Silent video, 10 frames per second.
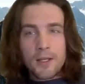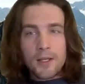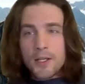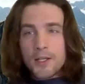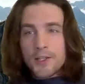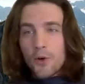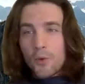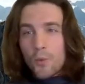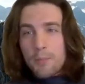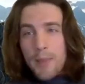So one
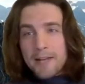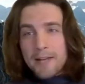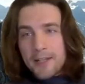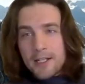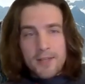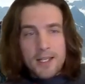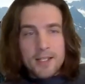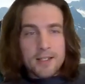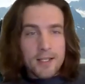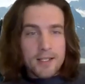benefit of this
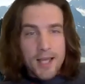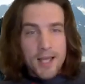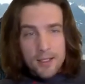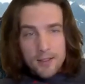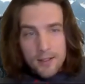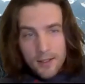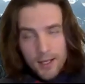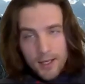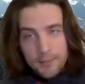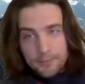is that
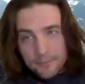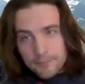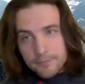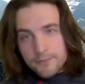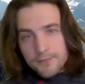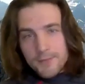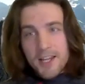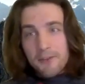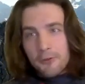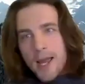
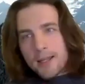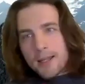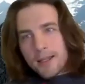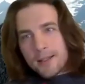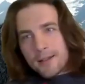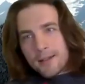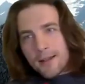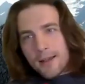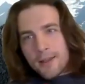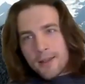several fellows back
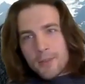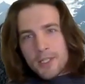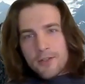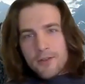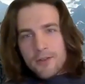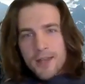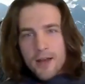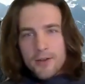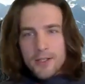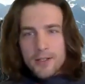in the
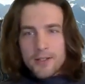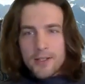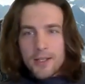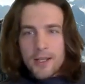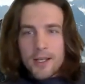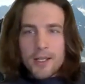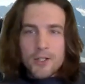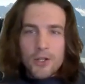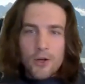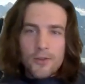mid-2000s
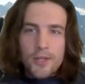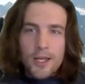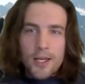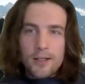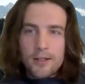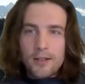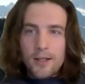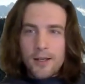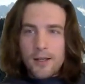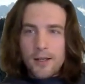showed that
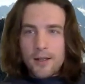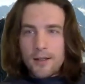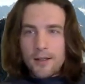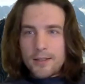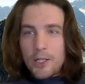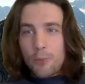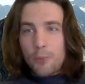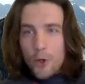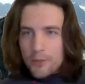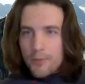
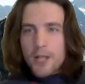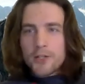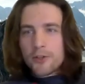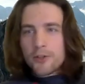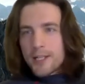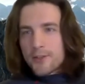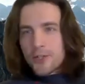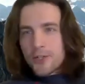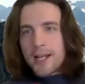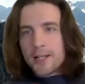nilpotent modular tensor
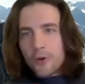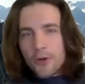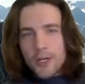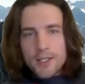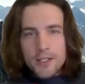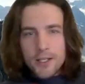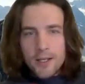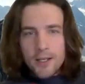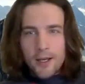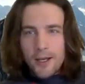categories
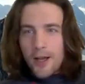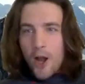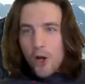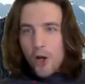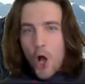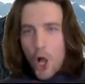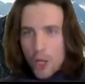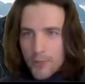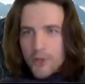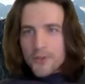are
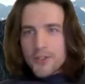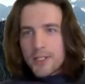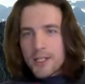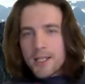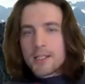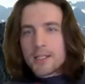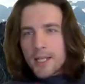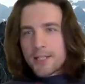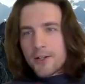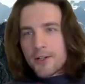almost
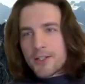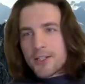centers